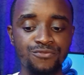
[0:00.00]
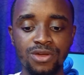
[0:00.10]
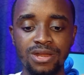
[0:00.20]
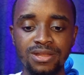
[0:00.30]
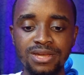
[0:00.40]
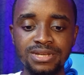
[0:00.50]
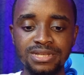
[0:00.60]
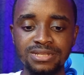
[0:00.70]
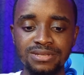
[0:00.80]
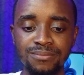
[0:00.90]
So if you are
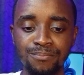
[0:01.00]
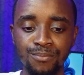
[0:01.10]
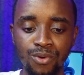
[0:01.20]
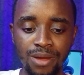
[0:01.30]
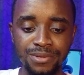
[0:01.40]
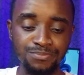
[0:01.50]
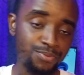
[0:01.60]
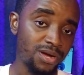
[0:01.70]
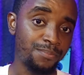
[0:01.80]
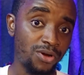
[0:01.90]
learning
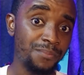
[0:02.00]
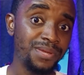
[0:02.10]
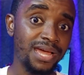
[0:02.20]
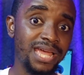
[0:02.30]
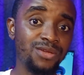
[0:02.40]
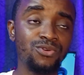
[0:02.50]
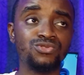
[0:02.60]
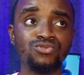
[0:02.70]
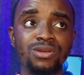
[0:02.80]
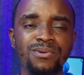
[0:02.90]
Power BI,
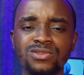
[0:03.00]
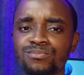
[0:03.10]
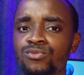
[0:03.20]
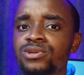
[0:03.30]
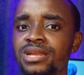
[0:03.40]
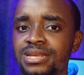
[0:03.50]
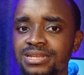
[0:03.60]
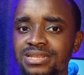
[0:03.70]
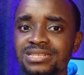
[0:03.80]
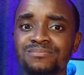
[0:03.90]
you want to know about
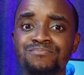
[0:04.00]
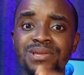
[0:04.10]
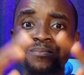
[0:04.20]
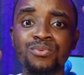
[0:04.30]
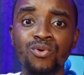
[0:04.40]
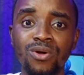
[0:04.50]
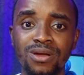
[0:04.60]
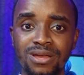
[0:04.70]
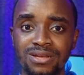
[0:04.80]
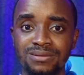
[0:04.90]
modeling, there's a big
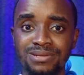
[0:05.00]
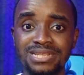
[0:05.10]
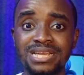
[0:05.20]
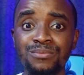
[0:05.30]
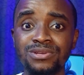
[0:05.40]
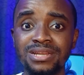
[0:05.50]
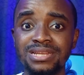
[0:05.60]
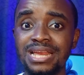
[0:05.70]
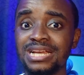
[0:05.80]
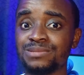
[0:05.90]
book, Data
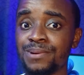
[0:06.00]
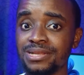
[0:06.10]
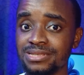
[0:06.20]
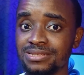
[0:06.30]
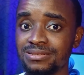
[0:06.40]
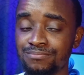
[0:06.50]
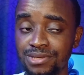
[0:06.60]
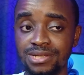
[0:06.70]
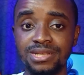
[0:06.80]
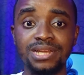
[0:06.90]
Modeling
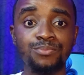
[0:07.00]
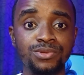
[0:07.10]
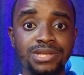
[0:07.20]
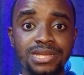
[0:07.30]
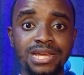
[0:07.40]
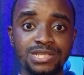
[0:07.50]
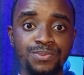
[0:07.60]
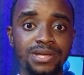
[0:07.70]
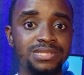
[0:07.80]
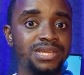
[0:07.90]
Experts, being a data
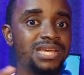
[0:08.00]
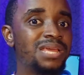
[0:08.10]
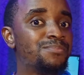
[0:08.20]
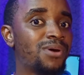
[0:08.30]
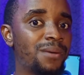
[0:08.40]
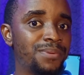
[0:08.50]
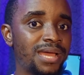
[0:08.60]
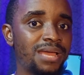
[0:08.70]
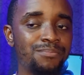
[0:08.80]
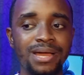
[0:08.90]
modeling expert in
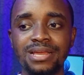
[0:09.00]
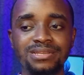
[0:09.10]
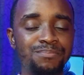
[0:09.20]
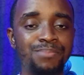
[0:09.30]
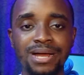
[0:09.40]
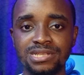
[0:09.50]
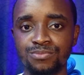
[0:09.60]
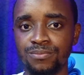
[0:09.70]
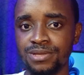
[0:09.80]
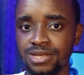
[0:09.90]
Power BI by the
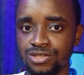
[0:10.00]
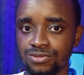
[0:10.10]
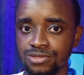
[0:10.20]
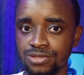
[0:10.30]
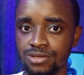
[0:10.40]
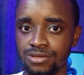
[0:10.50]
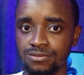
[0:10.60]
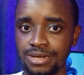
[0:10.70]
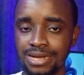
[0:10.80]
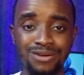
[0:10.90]
Pact Publications,
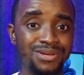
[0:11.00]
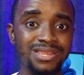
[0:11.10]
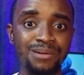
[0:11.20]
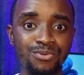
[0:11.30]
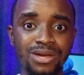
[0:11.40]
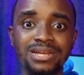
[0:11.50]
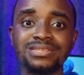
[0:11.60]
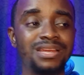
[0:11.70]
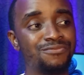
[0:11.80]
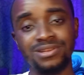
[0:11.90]
right? I read that
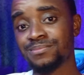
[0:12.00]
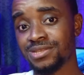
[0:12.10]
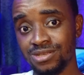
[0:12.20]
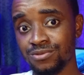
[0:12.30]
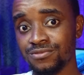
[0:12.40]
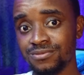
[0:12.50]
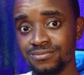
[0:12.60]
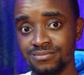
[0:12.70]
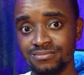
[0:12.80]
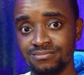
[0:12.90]
book and I started feeling
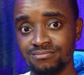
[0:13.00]
myself.